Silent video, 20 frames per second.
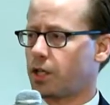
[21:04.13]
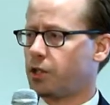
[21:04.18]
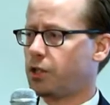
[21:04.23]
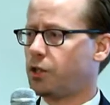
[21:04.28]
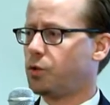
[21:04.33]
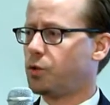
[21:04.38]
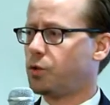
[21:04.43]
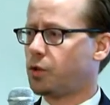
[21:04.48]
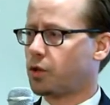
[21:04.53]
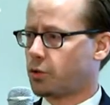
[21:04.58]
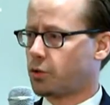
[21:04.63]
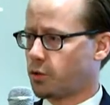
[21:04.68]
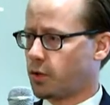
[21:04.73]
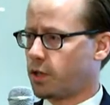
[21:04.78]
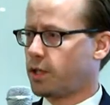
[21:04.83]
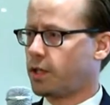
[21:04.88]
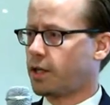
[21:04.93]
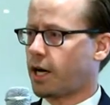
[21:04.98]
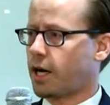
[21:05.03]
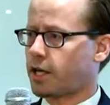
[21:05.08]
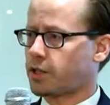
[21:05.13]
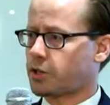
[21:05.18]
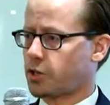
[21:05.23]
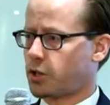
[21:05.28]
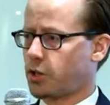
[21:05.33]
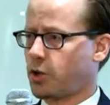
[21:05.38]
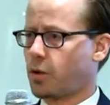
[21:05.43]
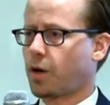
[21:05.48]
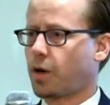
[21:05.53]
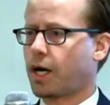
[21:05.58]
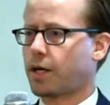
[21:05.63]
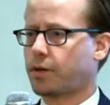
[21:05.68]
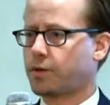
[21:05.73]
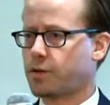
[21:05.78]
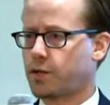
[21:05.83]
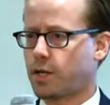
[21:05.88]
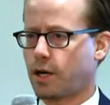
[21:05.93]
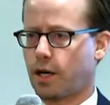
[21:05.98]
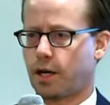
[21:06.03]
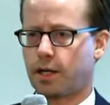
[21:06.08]
you agree not to go
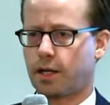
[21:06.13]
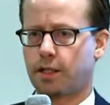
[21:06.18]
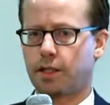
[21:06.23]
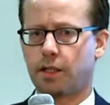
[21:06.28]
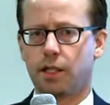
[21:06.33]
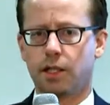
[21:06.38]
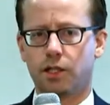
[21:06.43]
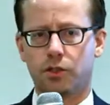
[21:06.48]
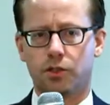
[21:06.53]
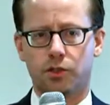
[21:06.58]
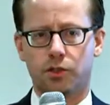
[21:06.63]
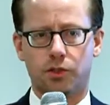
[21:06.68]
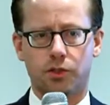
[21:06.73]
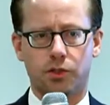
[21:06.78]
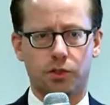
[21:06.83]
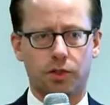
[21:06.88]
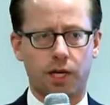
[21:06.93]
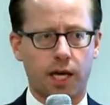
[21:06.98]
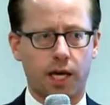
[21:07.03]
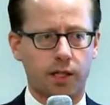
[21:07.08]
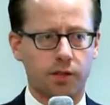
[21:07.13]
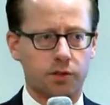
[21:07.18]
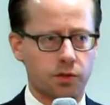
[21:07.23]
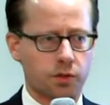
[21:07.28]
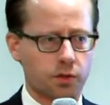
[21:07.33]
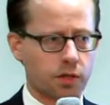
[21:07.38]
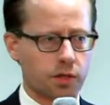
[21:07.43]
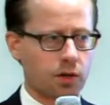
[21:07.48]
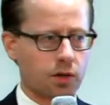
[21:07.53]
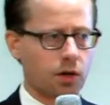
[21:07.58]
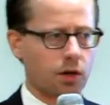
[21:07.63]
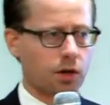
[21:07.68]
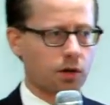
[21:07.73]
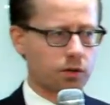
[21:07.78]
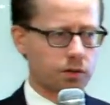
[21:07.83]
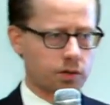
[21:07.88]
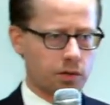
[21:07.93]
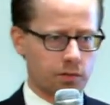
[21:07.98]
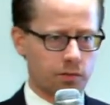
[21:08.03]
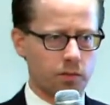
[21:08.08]
outside to do that. So there are
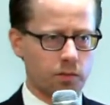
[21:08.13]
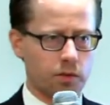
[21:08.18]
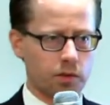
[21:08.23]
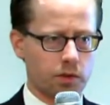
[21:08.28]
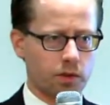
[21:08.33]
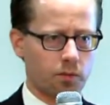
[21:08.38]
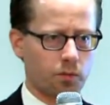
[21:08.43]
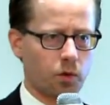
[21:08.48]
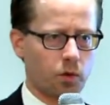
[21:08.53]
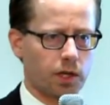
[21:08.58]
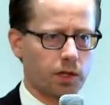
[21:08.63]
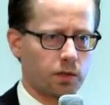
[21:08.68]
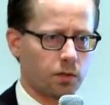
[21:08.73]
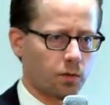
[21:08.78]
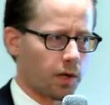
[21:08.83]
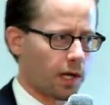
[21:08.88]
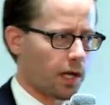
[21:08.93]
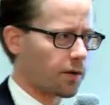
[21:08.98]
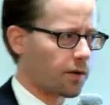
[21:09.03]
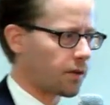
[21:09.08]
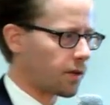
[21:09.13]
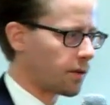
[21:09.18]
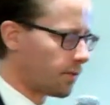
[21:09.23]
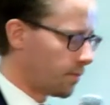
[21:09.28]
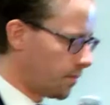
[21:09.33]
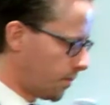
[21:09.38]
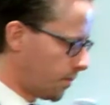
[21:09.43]
some ways around it.